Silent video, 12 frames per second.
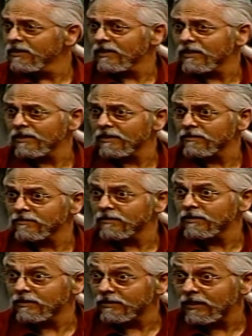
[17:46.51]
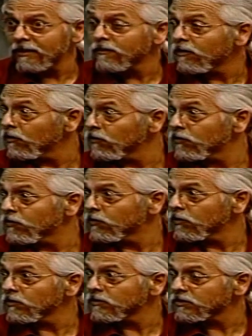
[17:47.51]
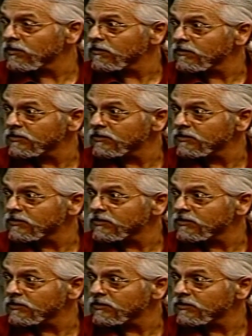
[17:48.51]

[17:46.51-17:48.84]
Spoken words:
and now all over the world are starting